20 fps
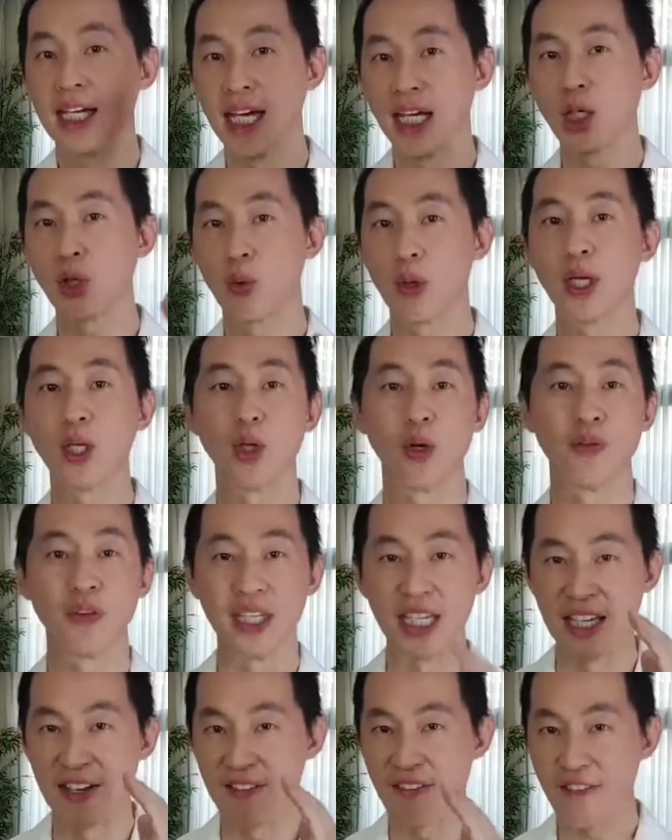Get rid
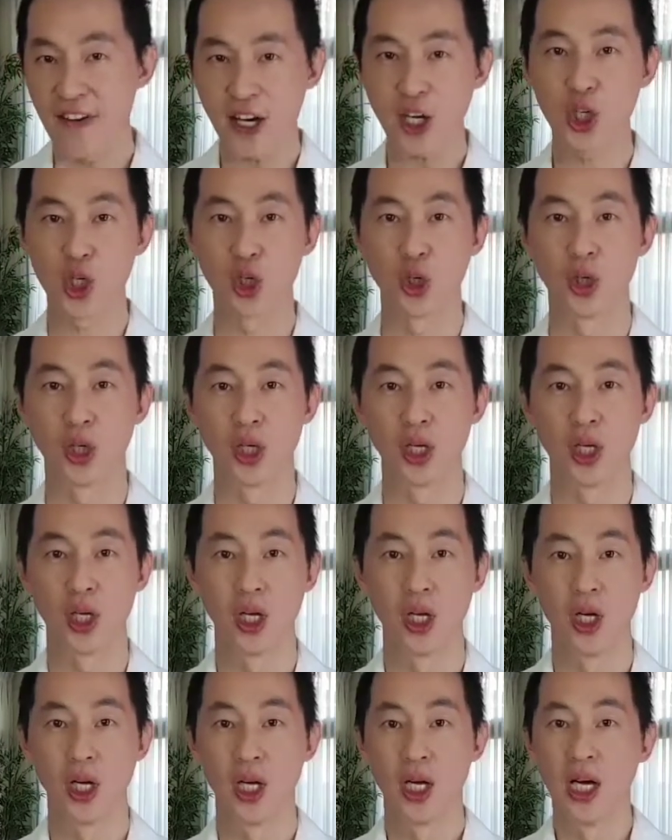of the infection,
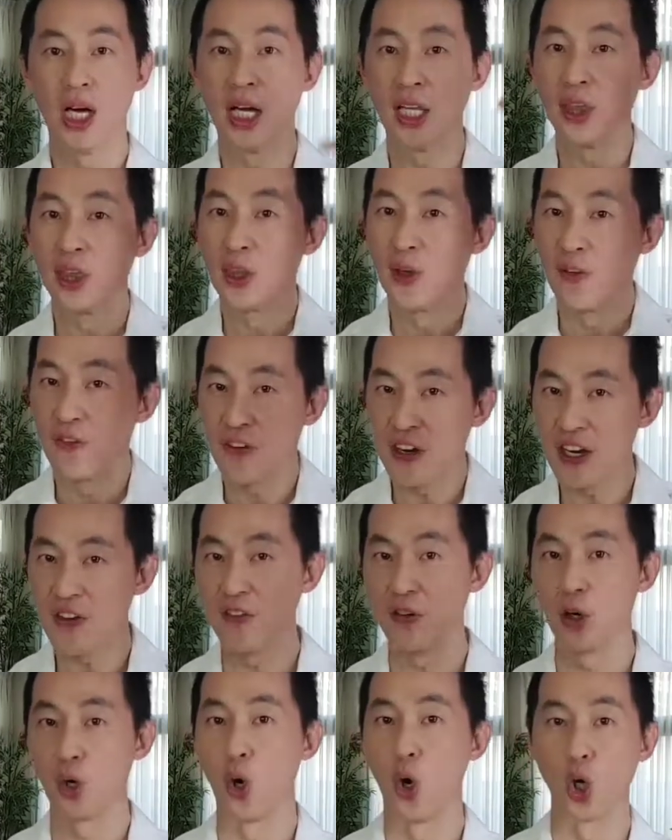the
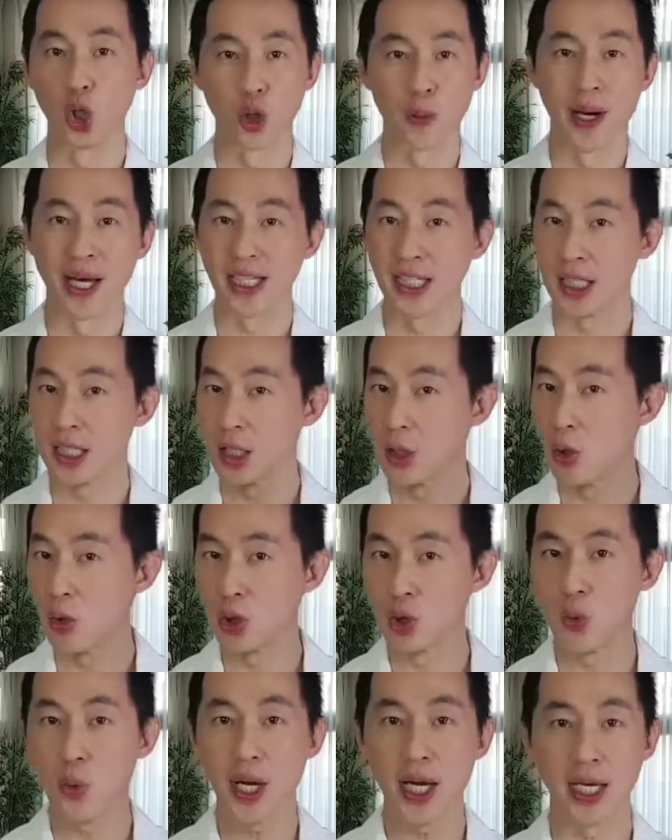fever automatically
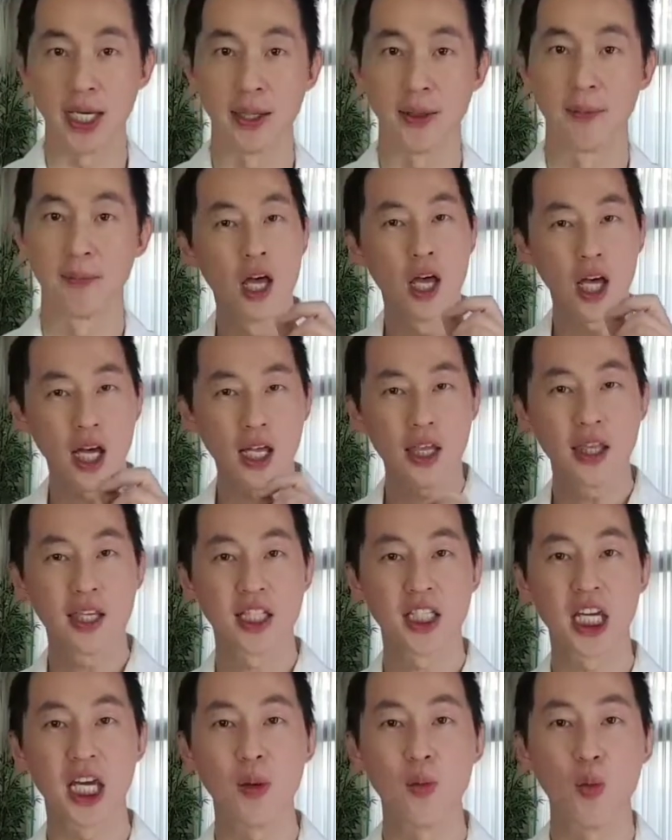goes away. In
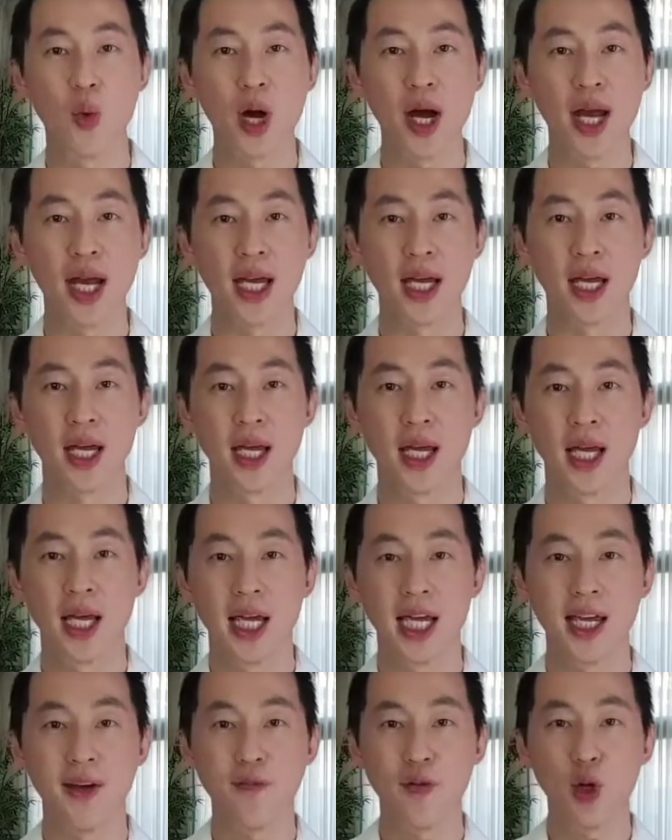the same way,
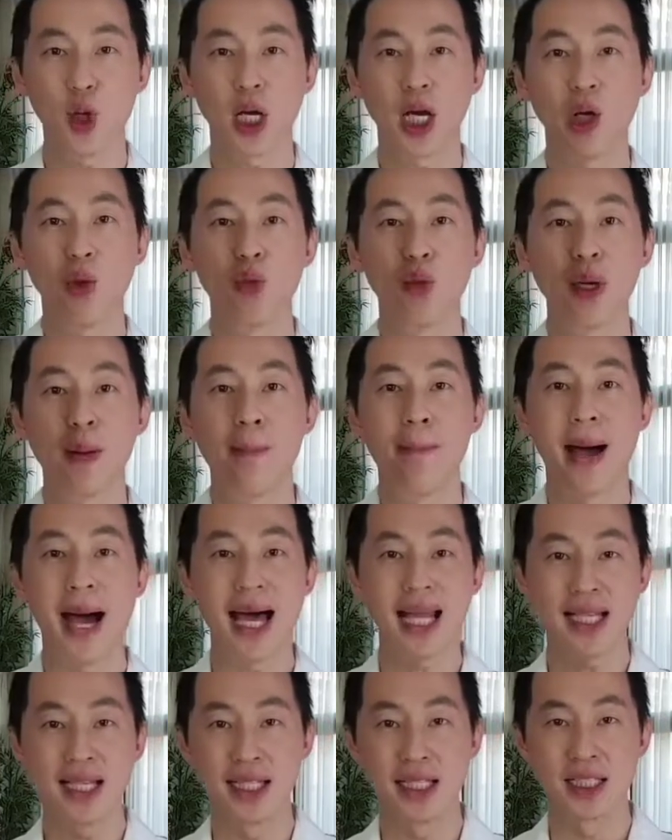if you can
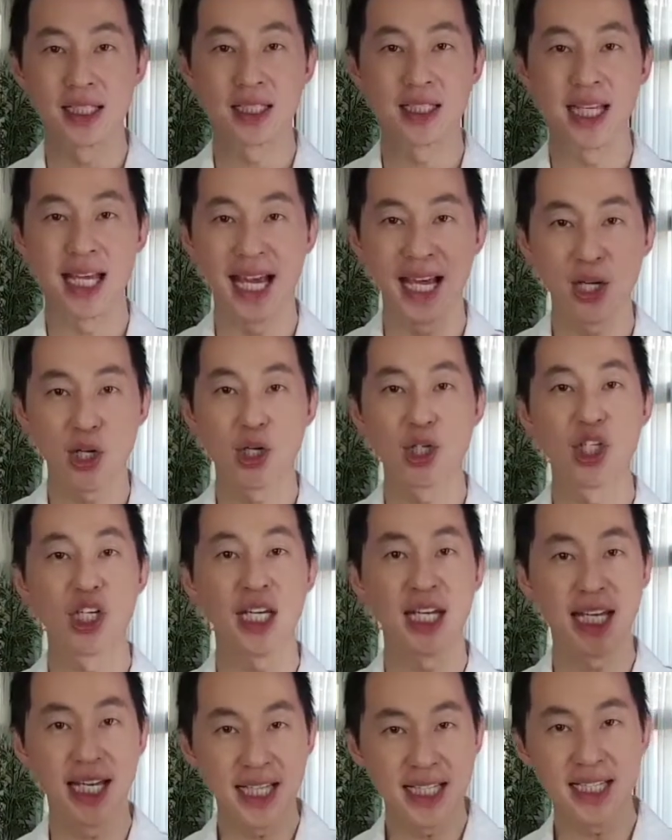rebalance the
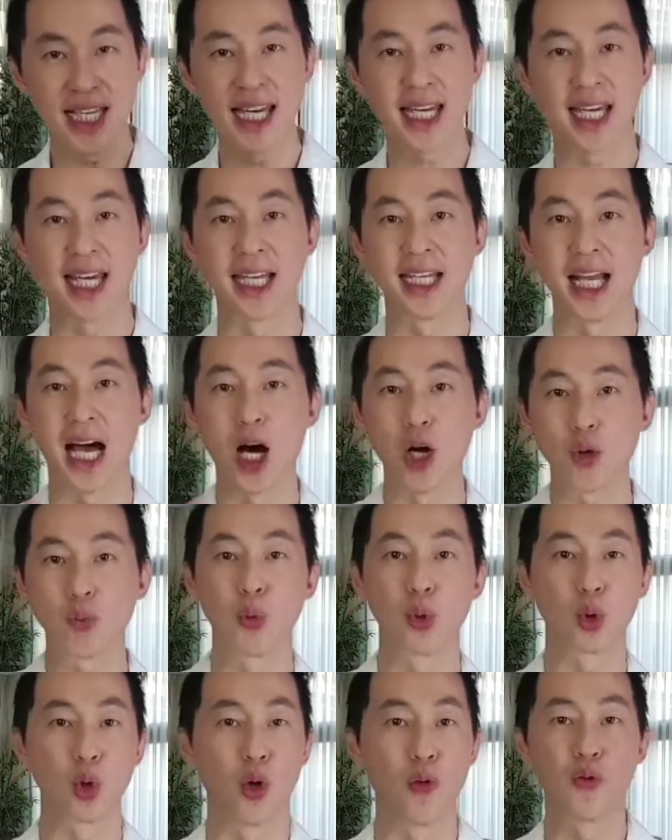energy intake and
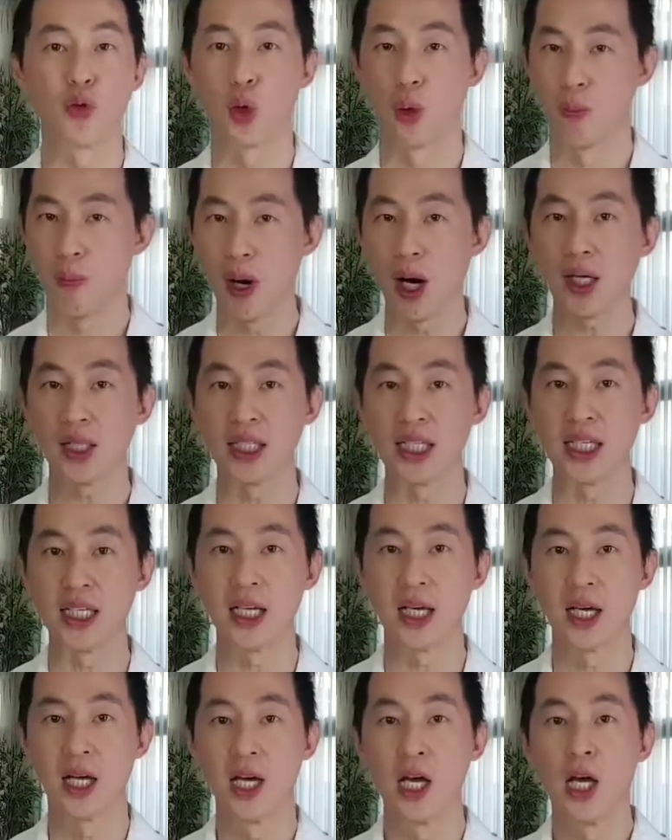output of your
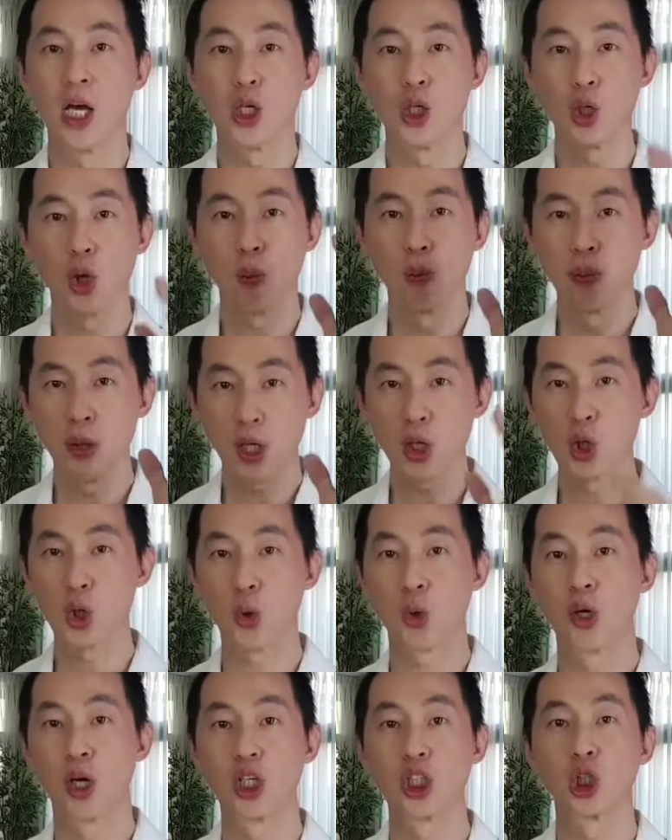body, your blood
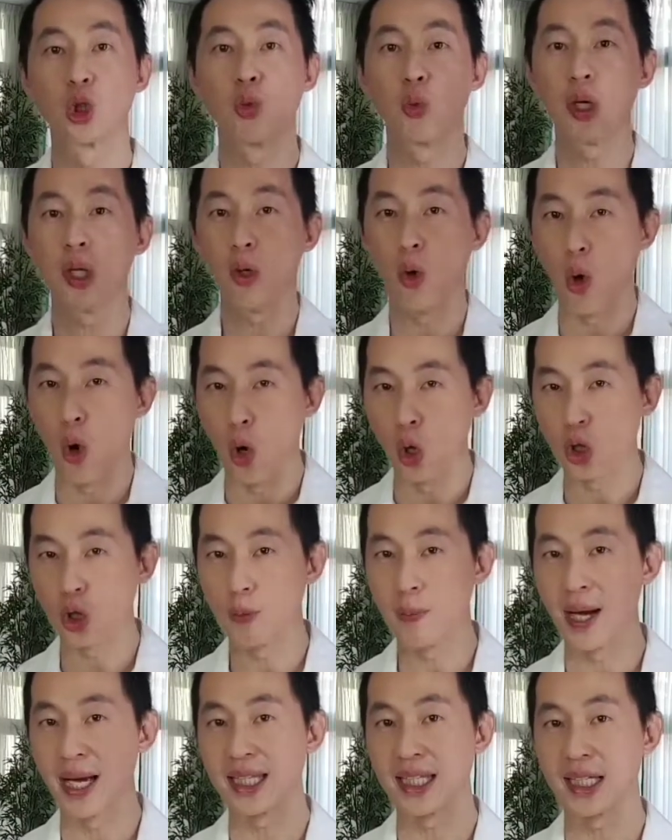sugars will
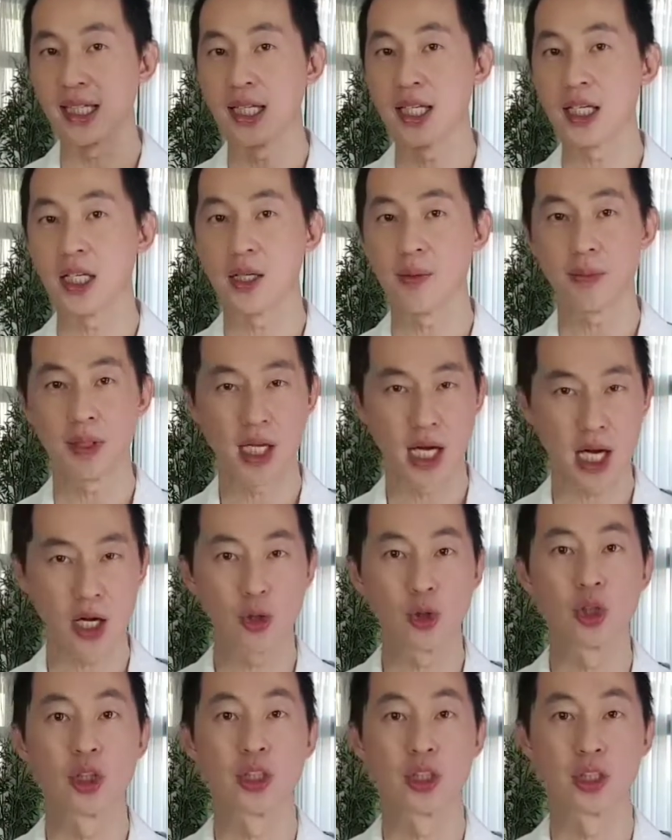automatically come
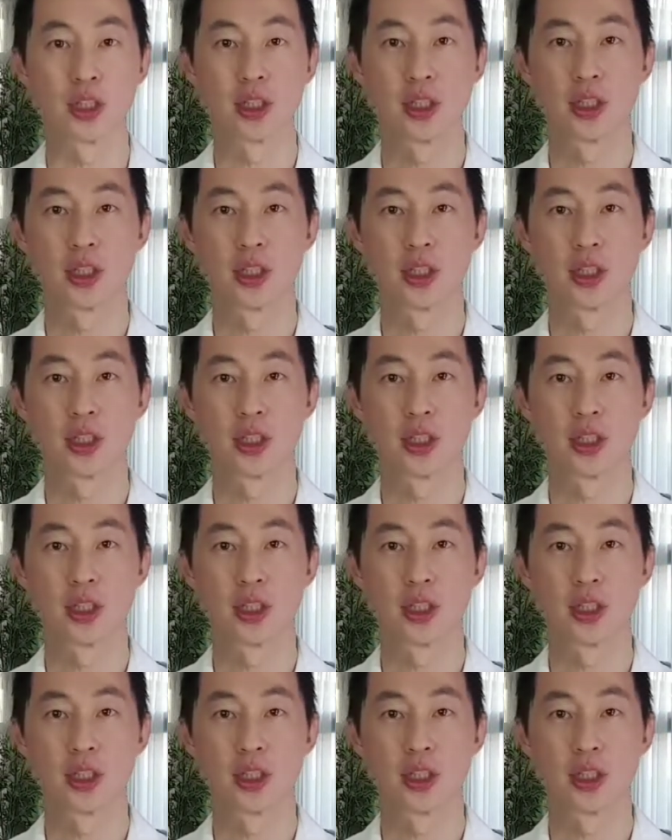down.